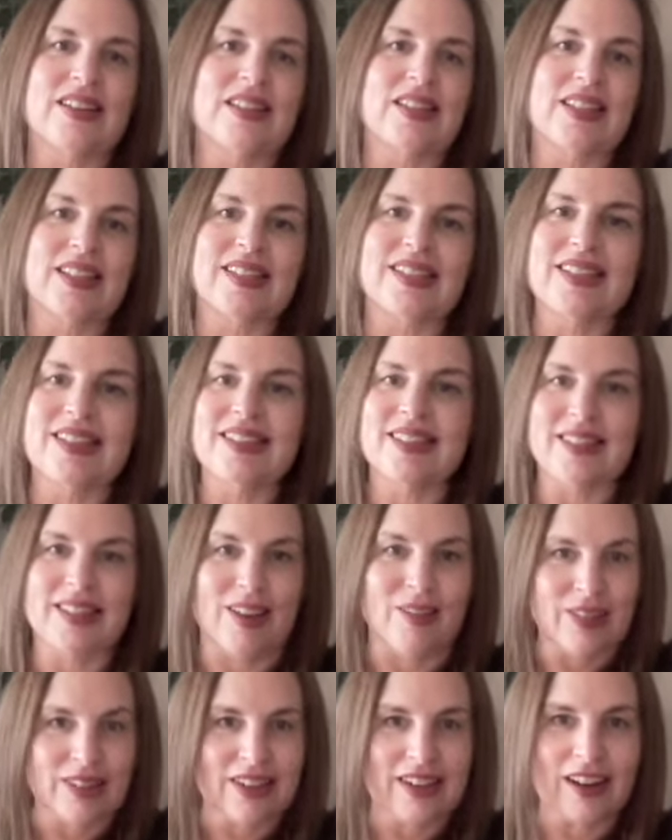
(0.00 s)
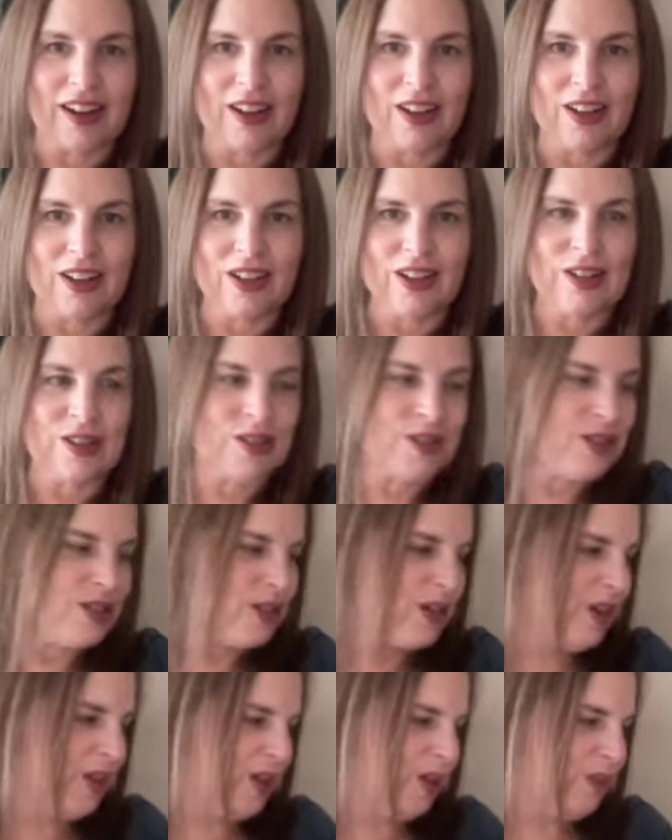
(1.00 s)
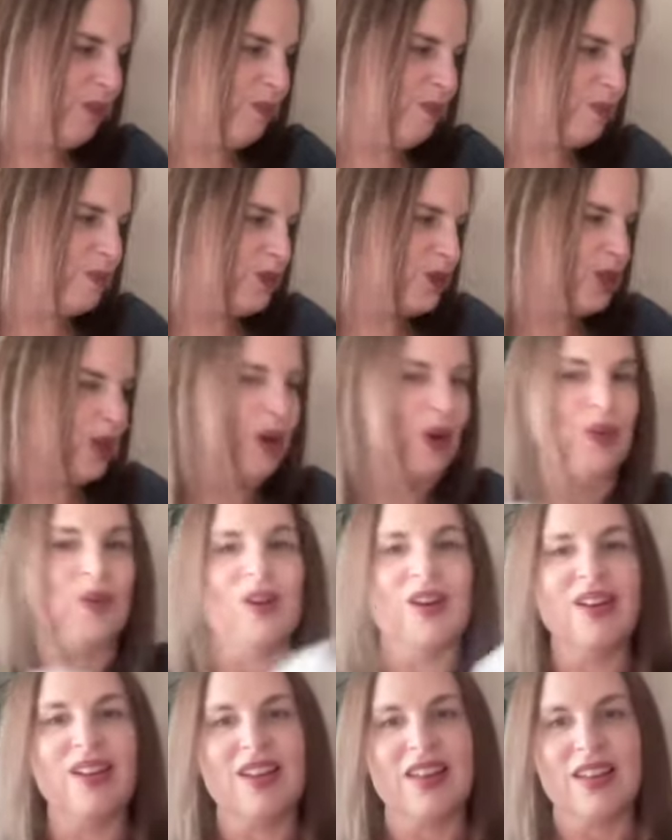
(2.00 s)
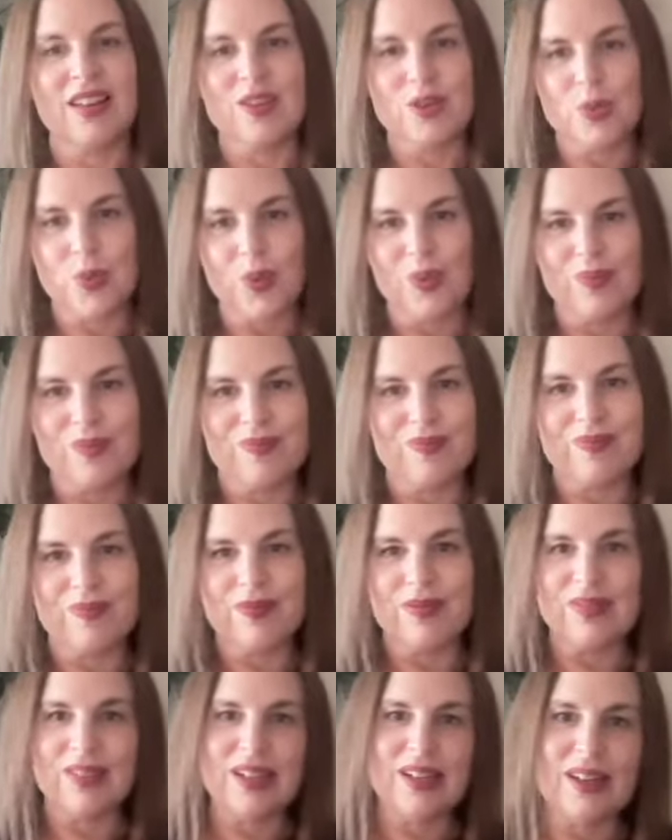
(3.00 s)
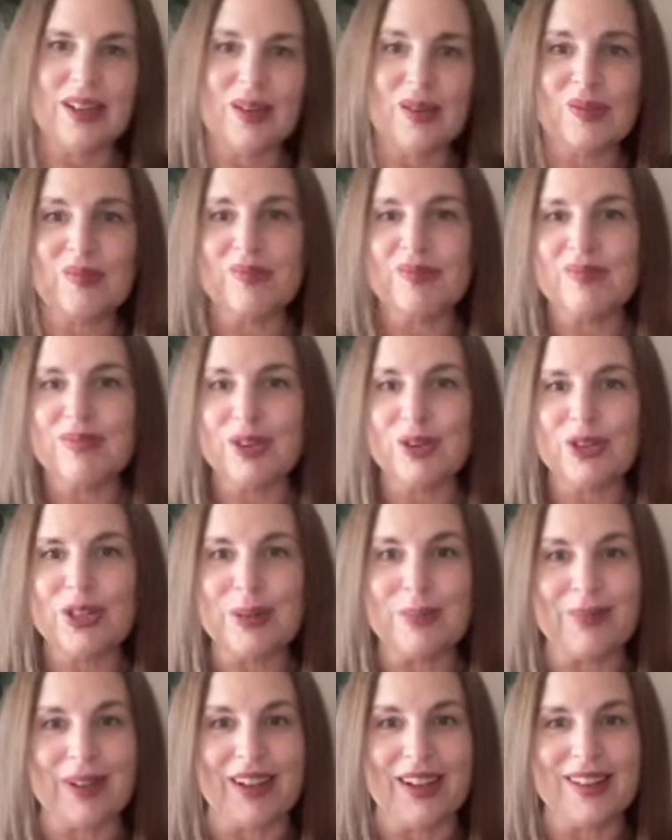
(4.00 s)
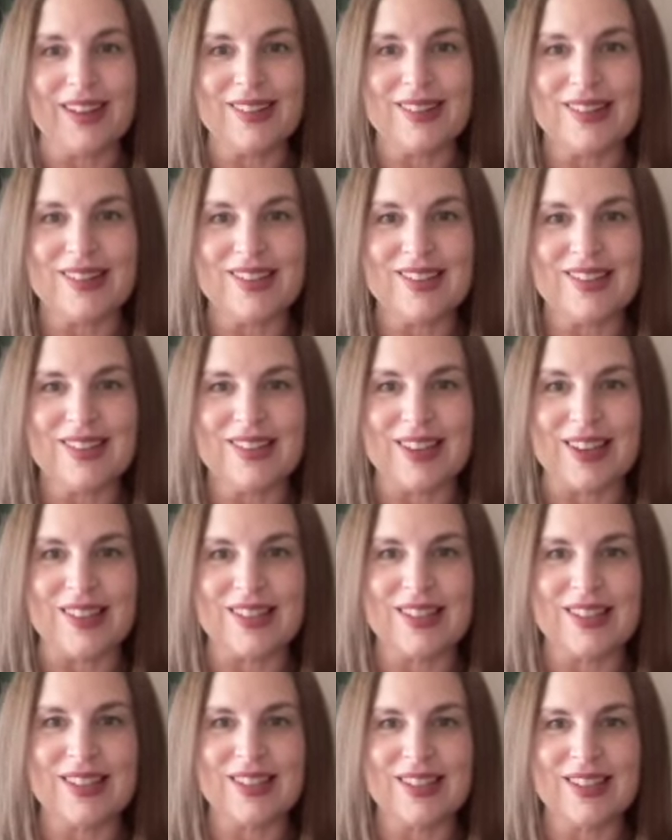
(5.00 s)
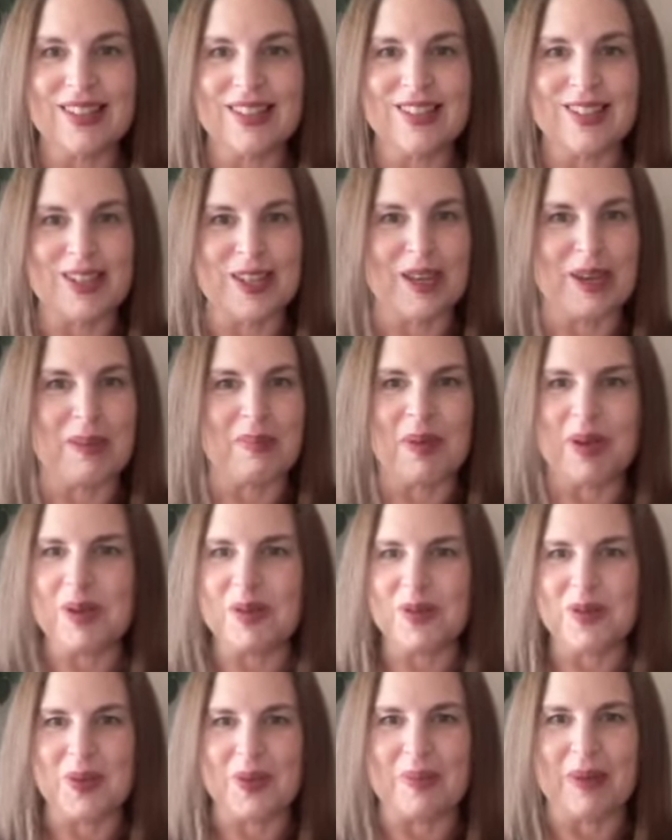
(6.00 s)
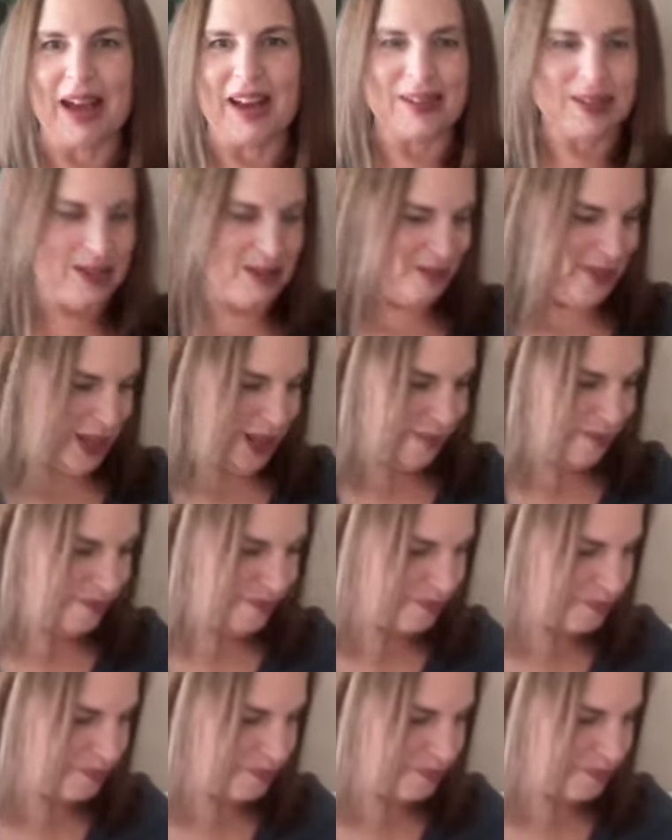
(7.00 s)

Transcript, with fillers: 60 70 dollars um, so you know 13 bucks doesn't seem too bad to me